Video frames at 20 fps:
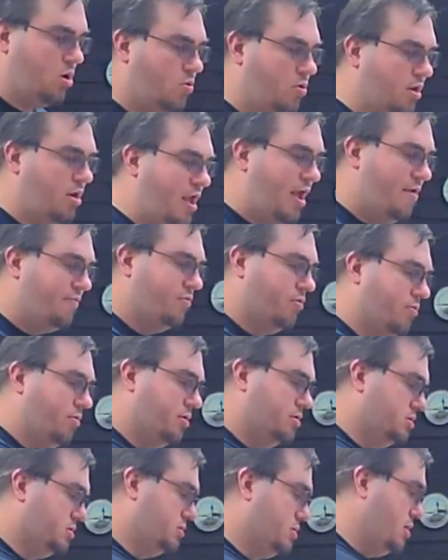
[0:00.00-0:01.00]
on it
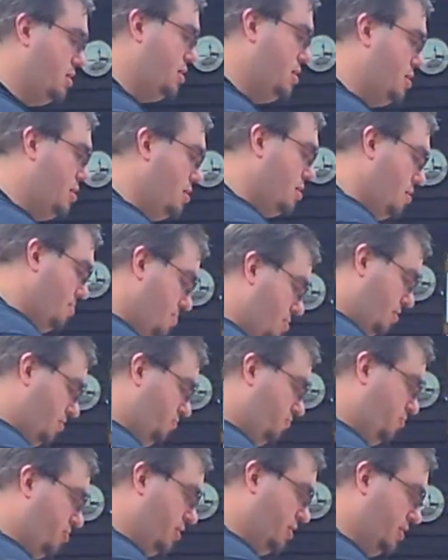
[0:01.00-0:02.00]
after it's
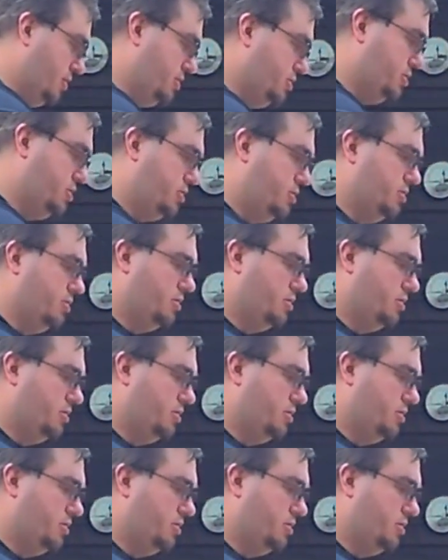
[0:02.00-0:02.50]
been finished.